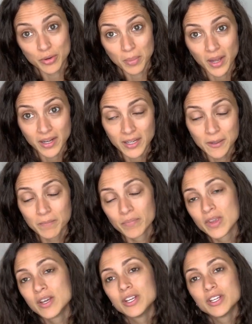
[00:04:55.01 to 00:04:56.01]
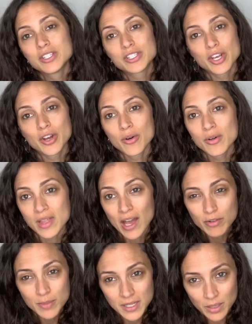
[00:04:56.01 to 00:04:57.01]
body. So that
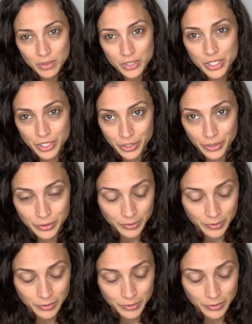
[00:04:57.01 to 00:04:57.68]
would be number 2.